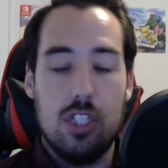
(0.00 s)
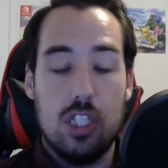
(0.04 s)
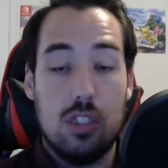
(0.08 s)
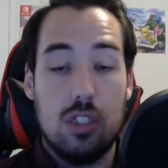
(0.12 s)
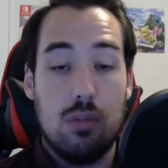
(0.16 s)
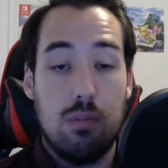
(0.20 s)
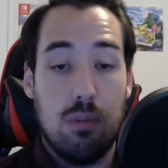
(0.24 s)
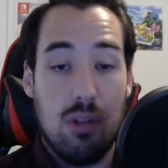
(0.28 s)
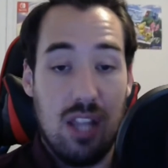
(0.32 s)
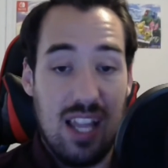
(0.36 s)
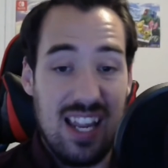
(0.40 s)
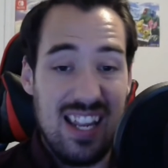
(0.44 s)

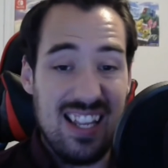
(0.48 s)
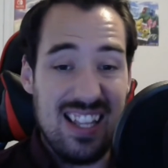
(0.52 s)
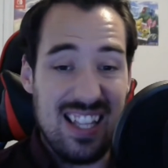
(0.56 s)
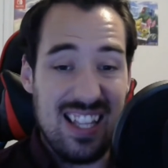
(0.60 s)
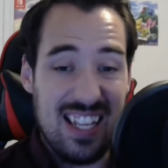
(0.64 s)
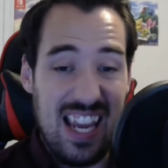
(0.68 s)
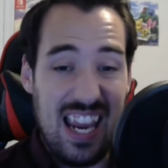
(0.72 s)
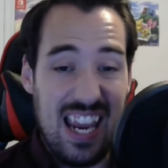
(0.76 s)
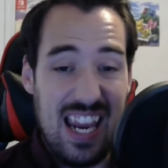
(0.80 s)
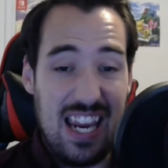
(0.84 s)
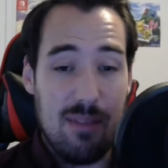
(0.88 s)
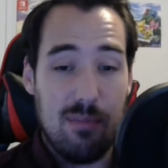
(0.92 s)
just playing
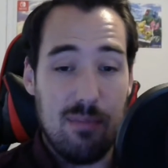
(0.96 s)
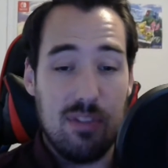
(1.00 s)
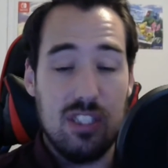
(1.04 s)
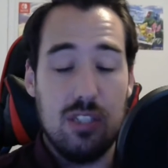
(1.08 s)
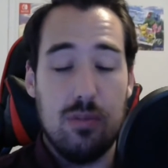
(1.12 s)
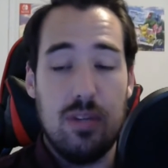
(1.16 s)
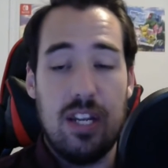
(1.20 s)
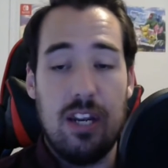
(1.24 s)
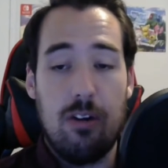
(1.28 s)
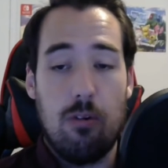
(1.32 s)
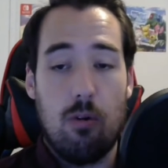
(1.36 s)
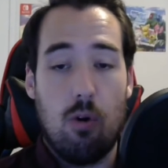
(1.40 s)
the game
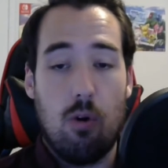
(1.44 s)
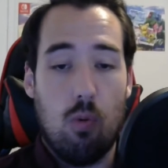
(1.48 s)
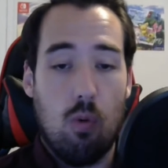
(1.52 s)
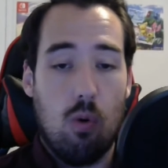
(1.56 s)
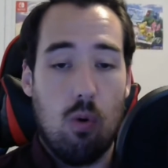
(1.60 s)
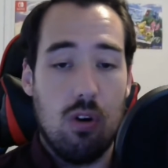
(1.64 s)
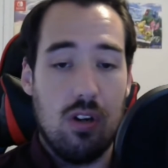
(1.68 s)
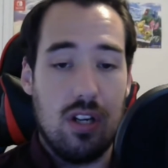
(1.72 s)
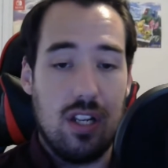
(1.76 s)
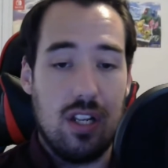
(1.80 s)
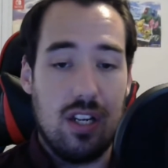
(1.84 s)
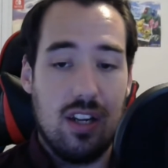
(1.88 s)
is being
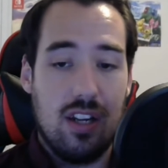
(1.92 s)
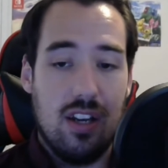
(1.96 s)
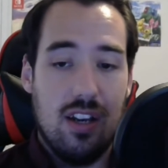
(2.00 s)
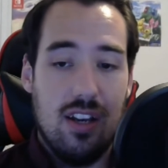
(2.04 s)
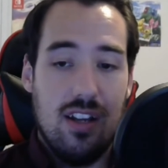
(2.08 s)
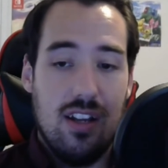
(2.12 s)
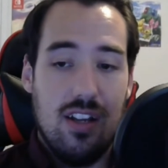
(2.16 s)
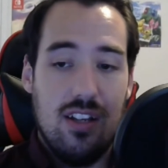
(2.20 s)
rewarded.